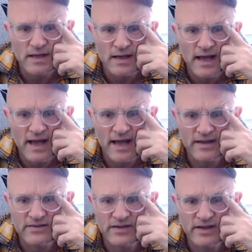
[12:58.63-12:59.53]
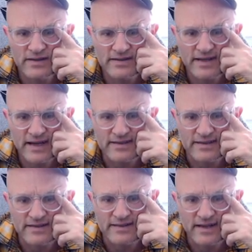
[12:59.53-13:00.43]
Has done the
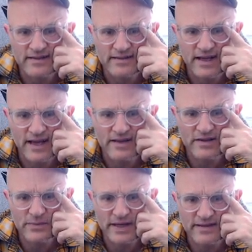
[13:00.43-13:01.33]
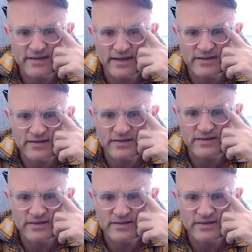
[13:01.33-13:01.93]
tactics test and the mate test.